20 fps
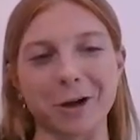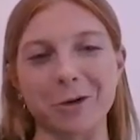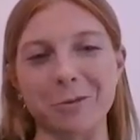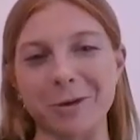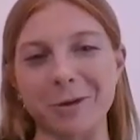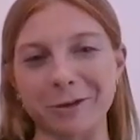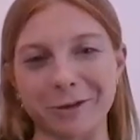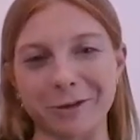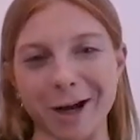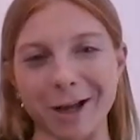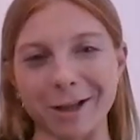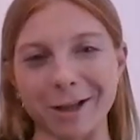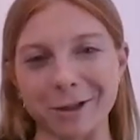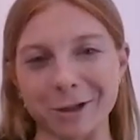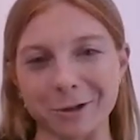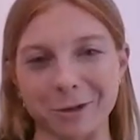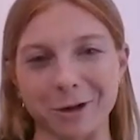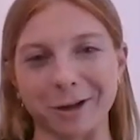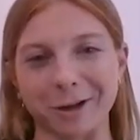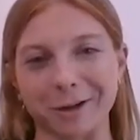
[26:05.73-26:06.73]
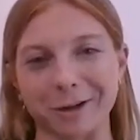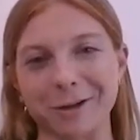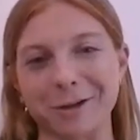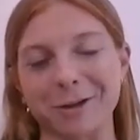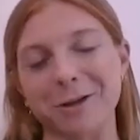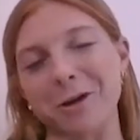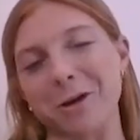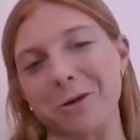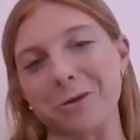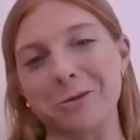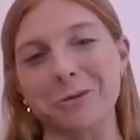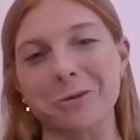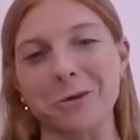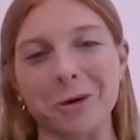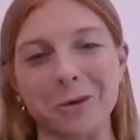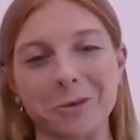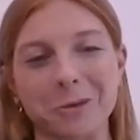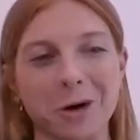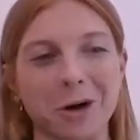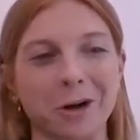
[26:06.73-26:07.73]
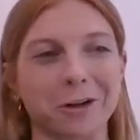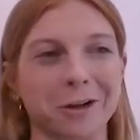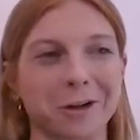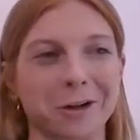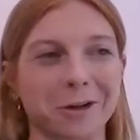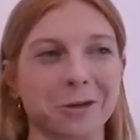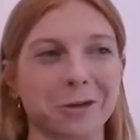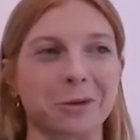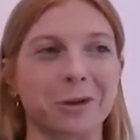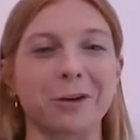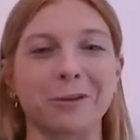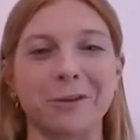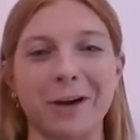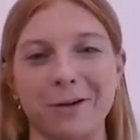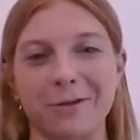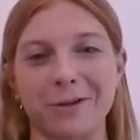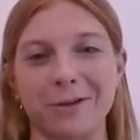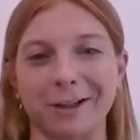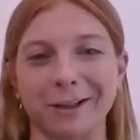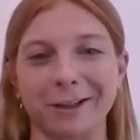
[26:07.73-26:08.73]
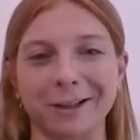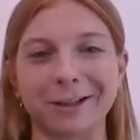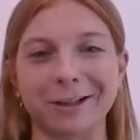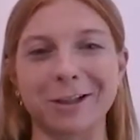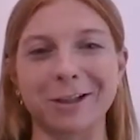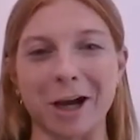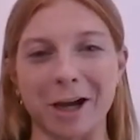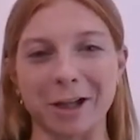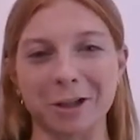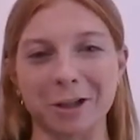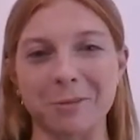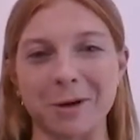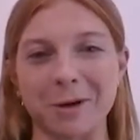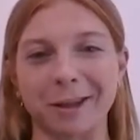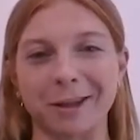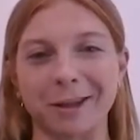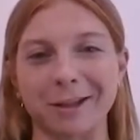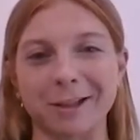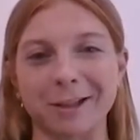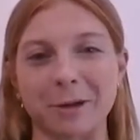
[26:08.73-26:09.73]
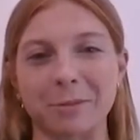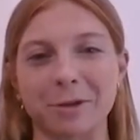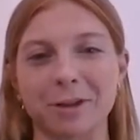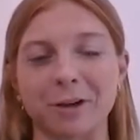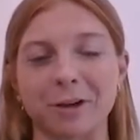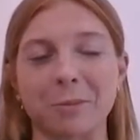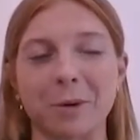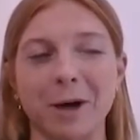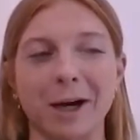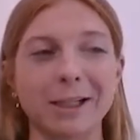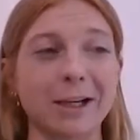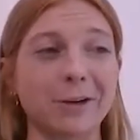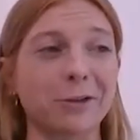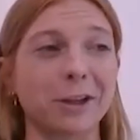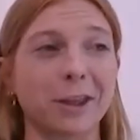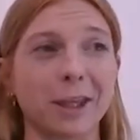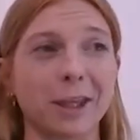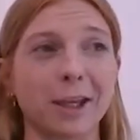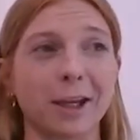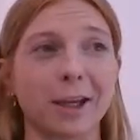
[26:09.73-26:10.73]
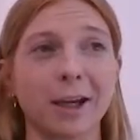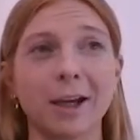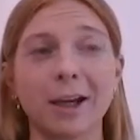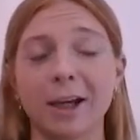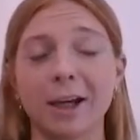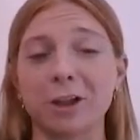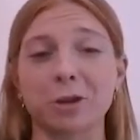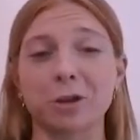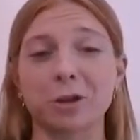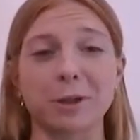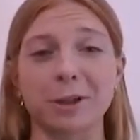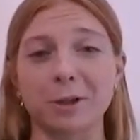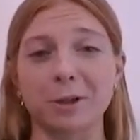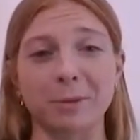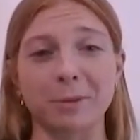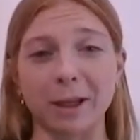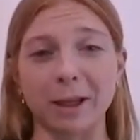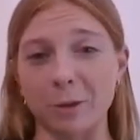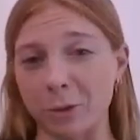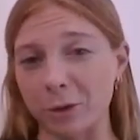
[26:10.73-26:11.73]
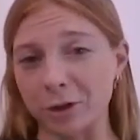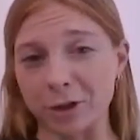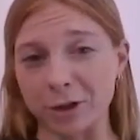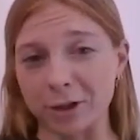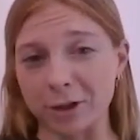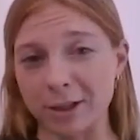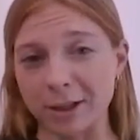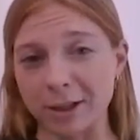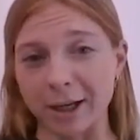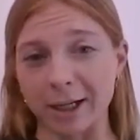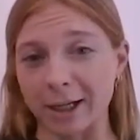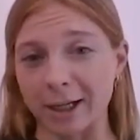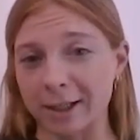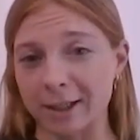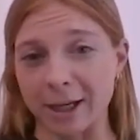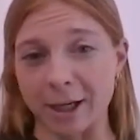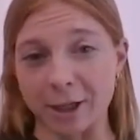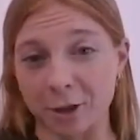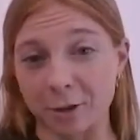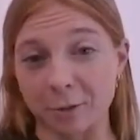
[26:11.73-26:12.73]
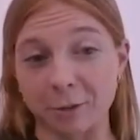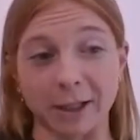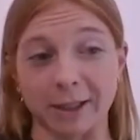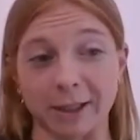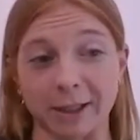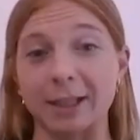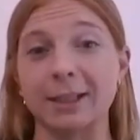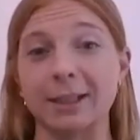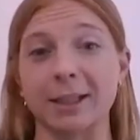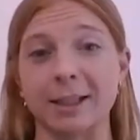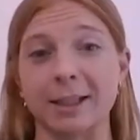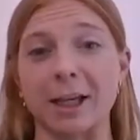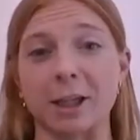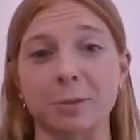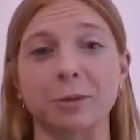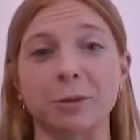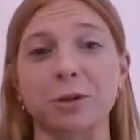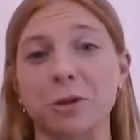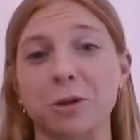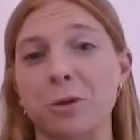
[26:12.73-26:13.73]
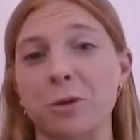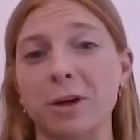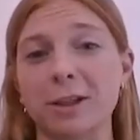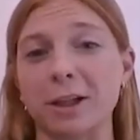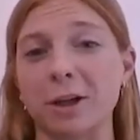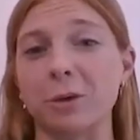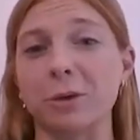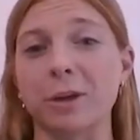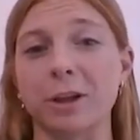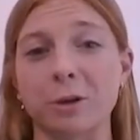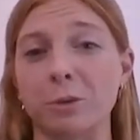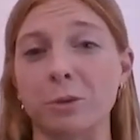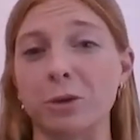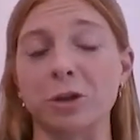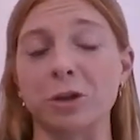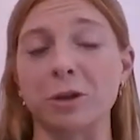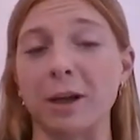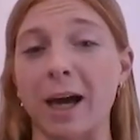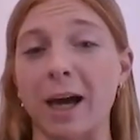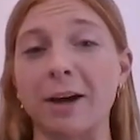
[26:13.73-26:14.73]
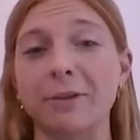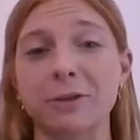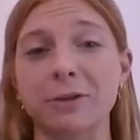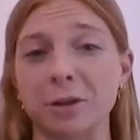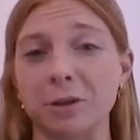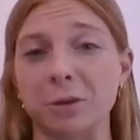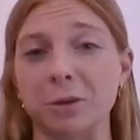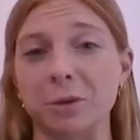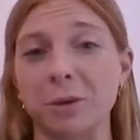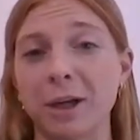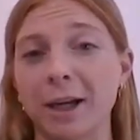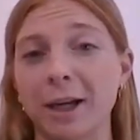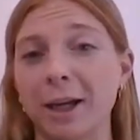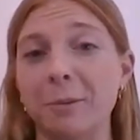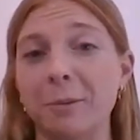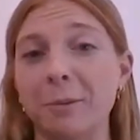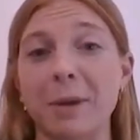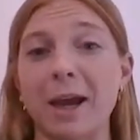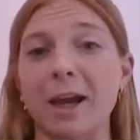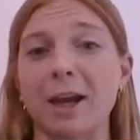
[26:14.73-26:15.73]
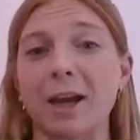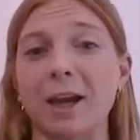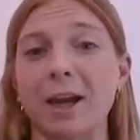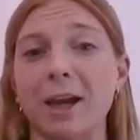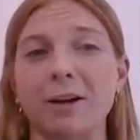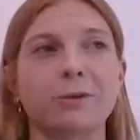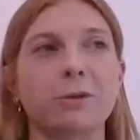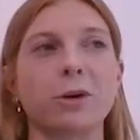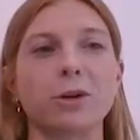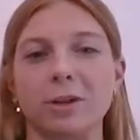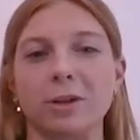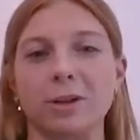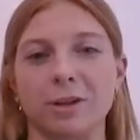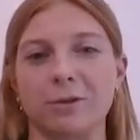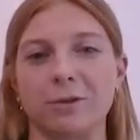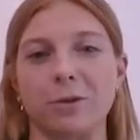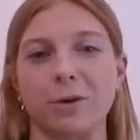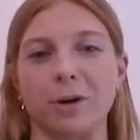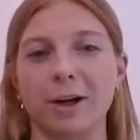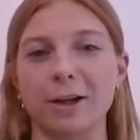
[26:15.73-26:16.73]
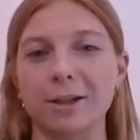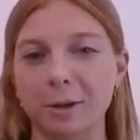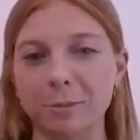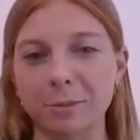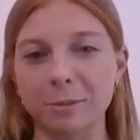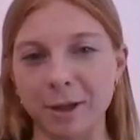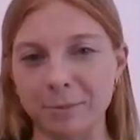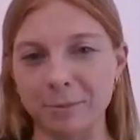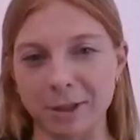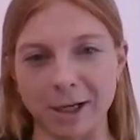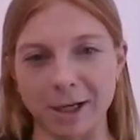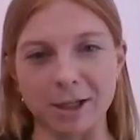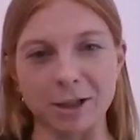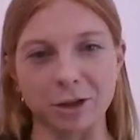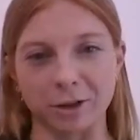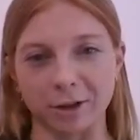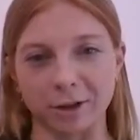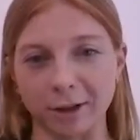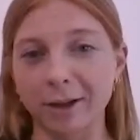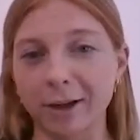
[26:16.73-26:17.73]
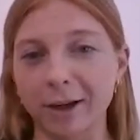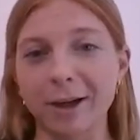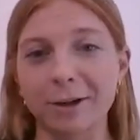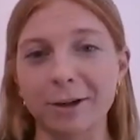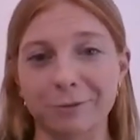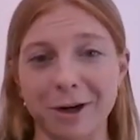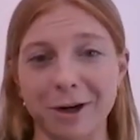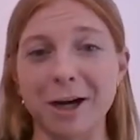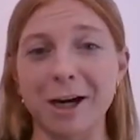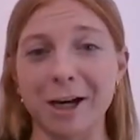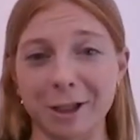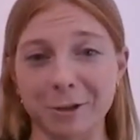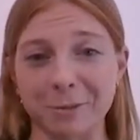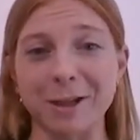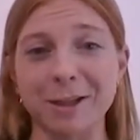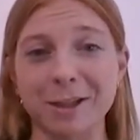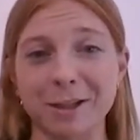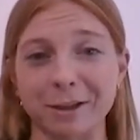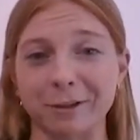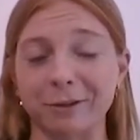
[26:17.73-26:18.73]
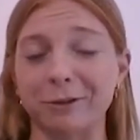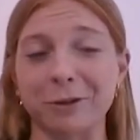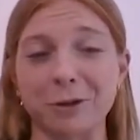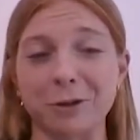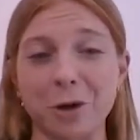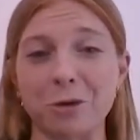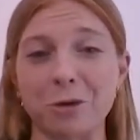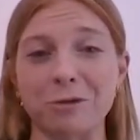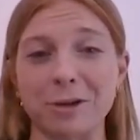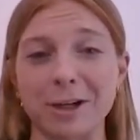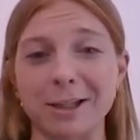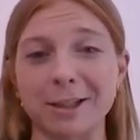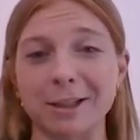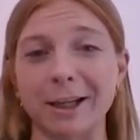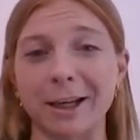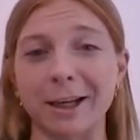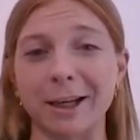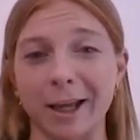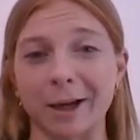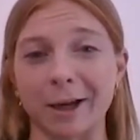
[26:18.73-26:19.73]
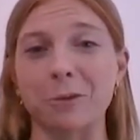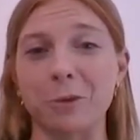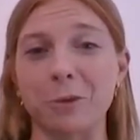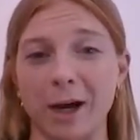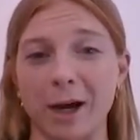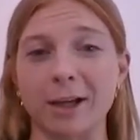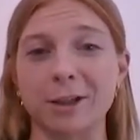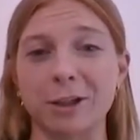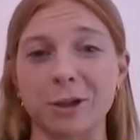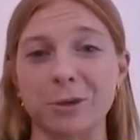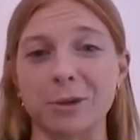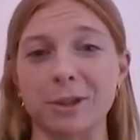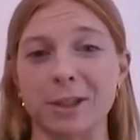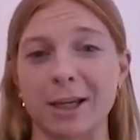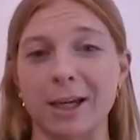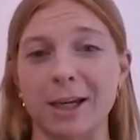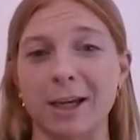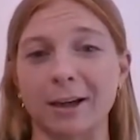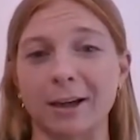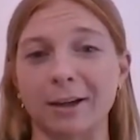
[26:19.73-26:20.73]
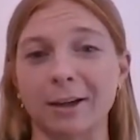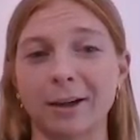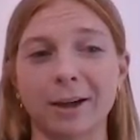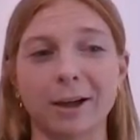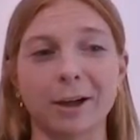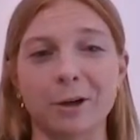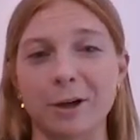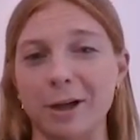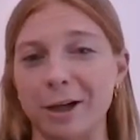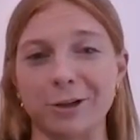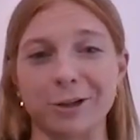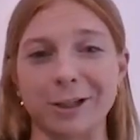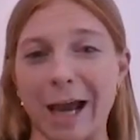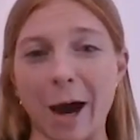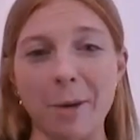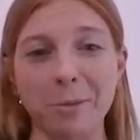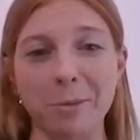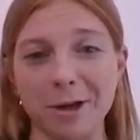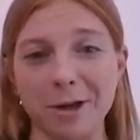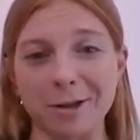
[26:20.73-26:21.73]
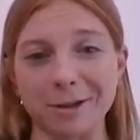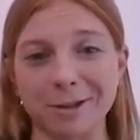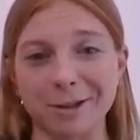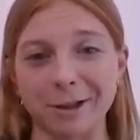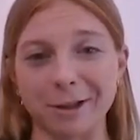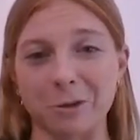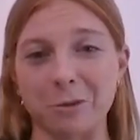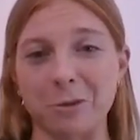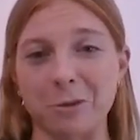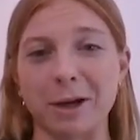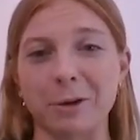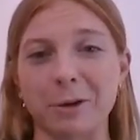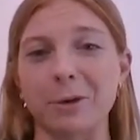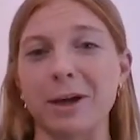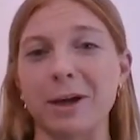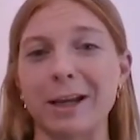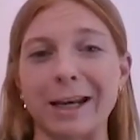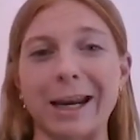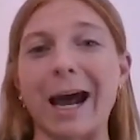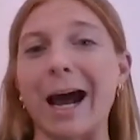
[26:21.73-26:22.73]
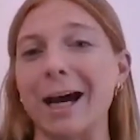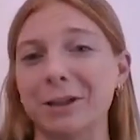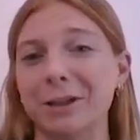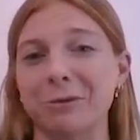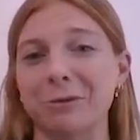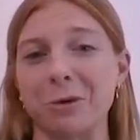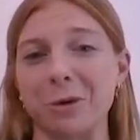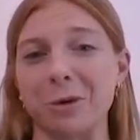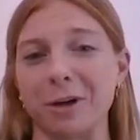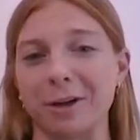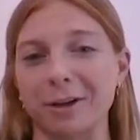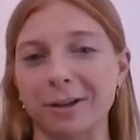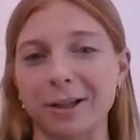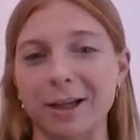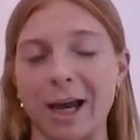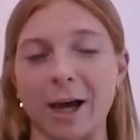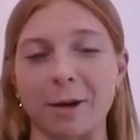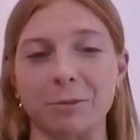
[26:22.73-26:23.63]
a lot with my friends as well, because, you know, we're all girls and we love having chats about this type of stuff. But I definitely think it should be something that we're just like that's accessible to us. I don't think that we should have to pay fortunes for, because sometimes things are very expensive for no reason. And like, as you were saying, it just happens. Like, we didn't ask for it.